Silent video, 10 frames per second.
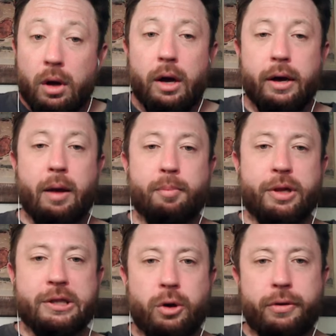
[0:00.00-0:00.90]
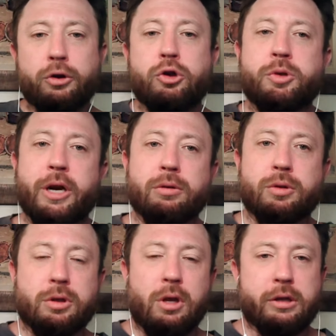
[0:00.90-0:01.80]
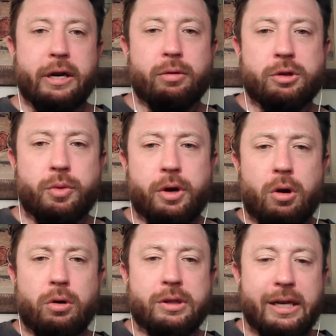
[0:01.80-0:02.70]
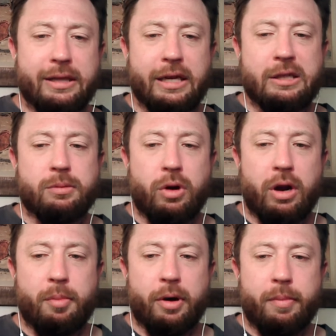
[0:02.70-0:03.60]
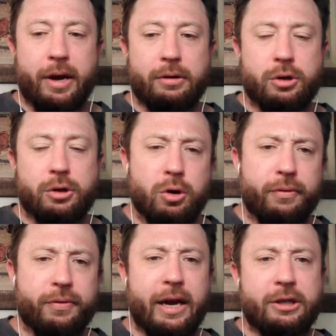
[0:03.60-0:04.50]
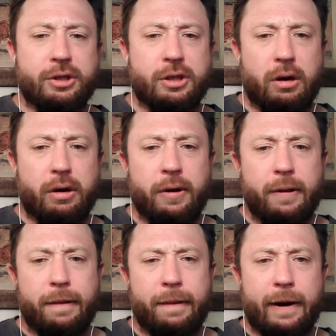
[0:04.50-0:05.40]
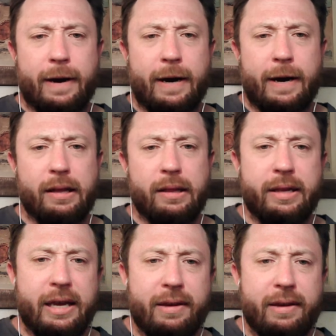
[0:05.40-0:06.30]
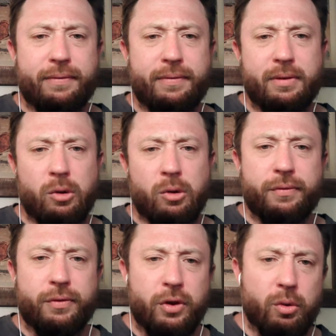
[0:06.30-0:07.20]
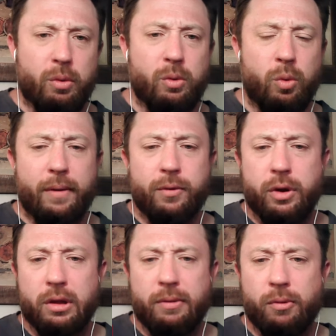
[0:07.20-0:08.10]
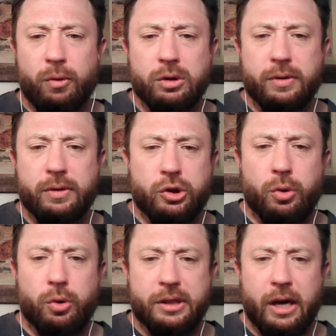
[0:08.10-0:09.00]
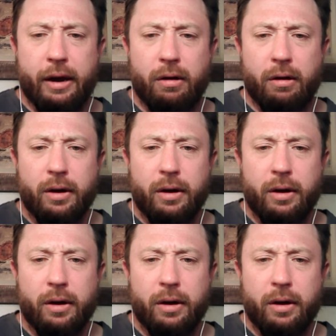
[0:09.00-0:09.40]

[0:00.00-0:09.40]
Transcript: Again, please go to the YouTube channel, search Locked On Arizona Cardinals. Hit that subscribe button, man. Turn notifications on. Leave a review wherever you can leave reviews if you so desire.